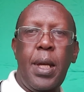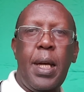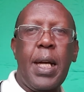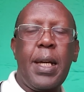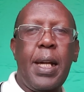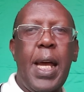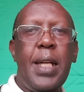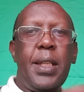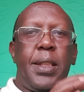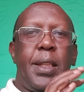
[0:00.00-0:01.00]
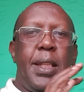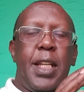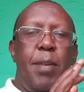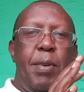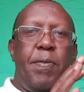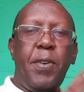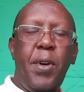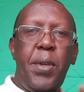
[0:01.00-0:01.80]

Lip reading: A client is seated before